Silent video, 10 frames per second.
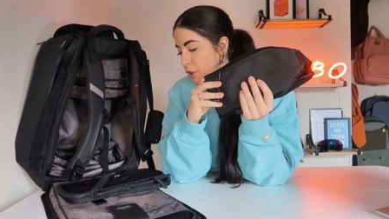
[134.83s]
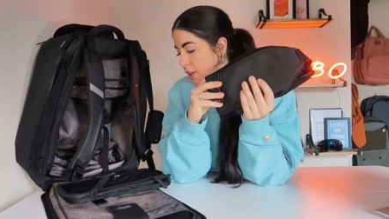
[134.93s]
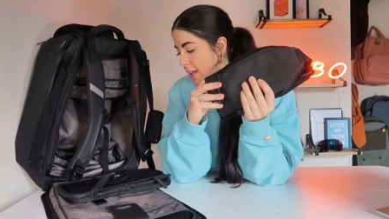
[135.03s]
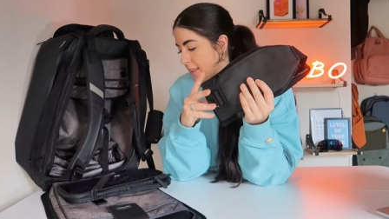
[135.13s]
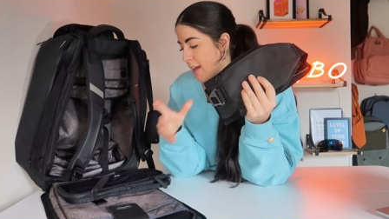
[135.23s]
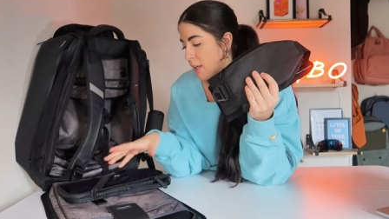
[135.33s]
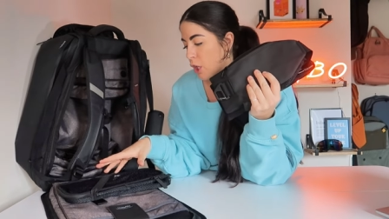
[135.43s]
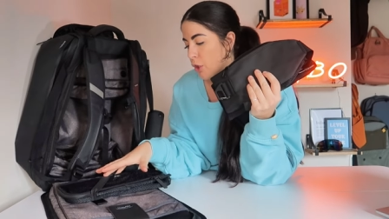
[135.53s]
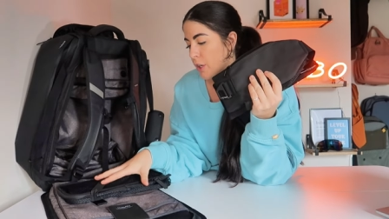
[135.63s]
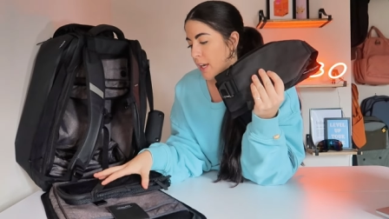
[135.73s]
You get that
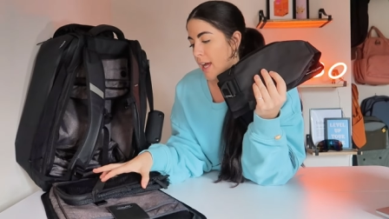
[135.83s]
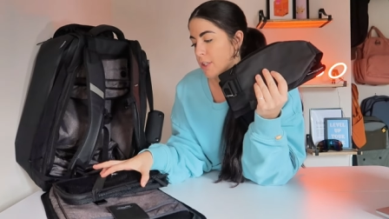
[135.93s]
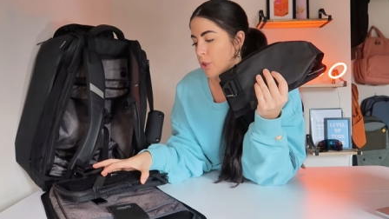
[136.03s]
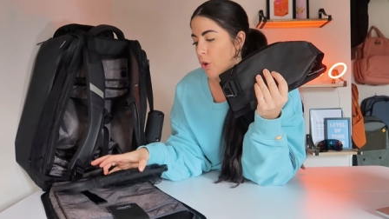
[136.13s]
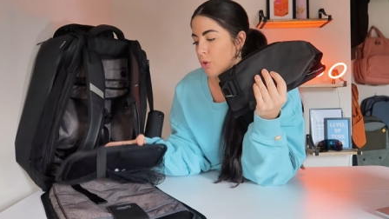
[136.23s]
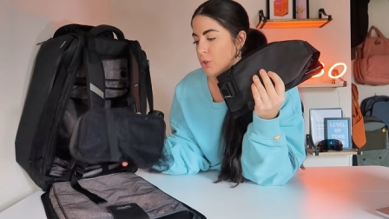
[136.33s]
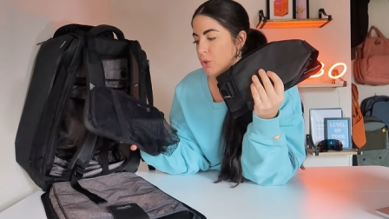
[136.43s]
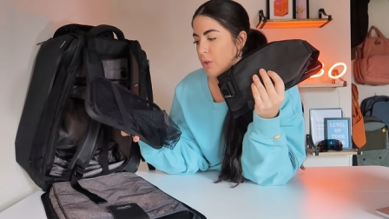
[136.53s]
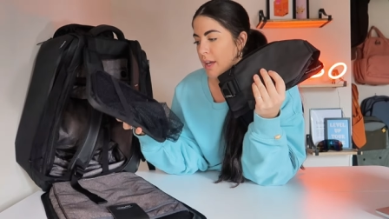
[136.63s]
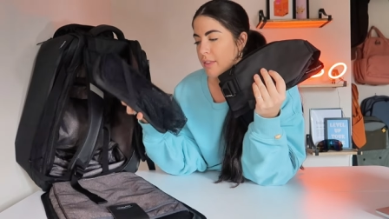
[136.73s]
included and you
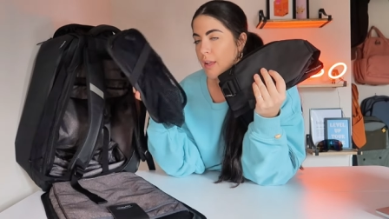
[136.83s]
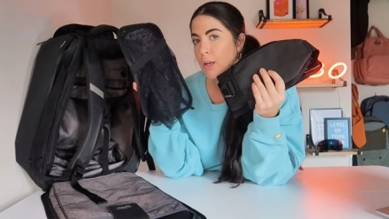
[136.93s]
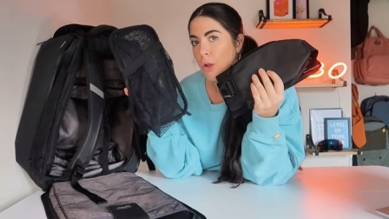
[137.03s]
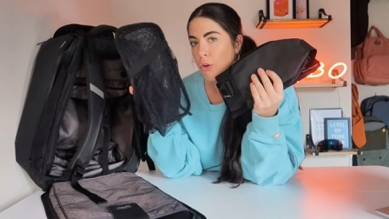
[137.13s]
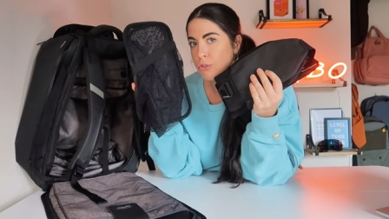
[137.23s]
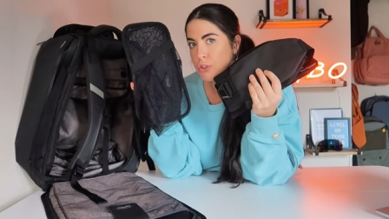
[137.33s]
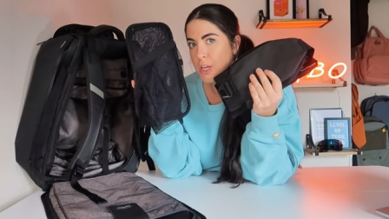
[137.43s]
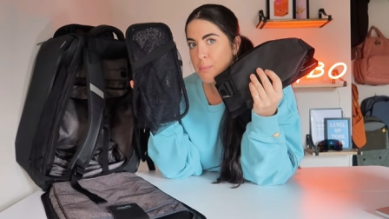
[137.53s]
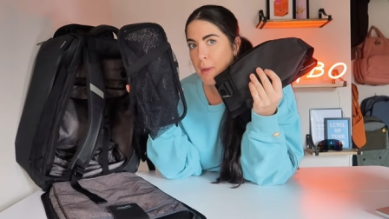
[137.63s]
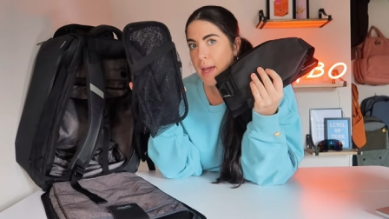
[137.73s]
also get the
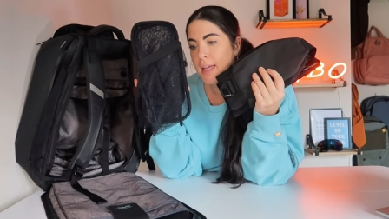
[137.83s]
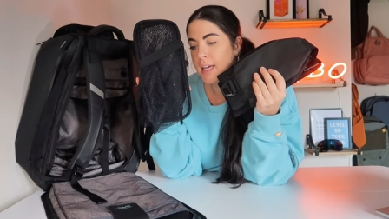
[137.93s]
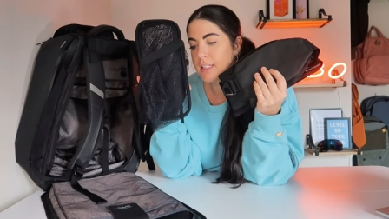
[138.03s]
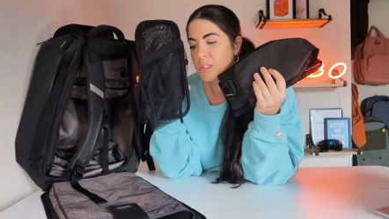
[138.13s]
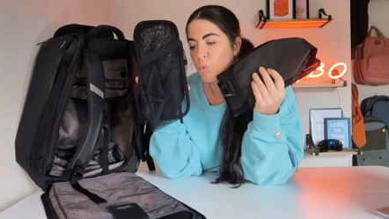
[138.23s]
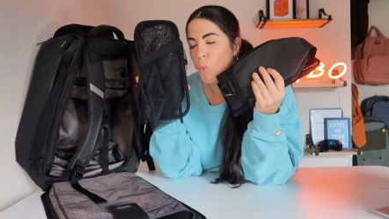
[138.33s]
laundry bag as